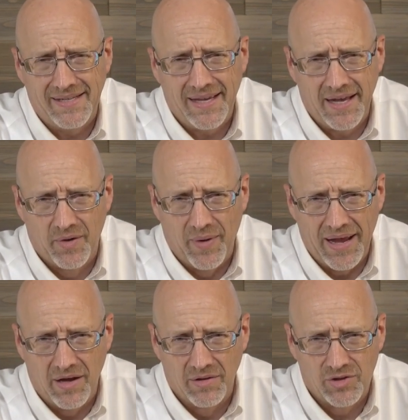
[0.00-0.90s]
to get
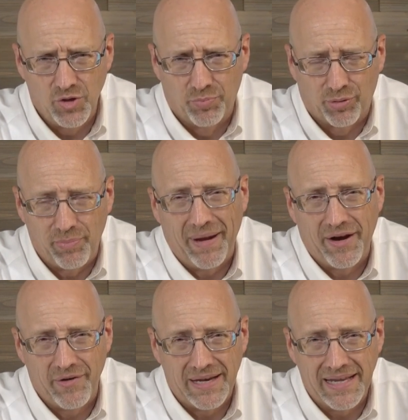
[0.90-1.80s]
around to
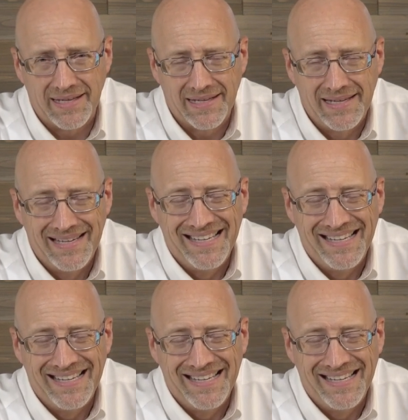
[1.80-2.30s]
preparing it.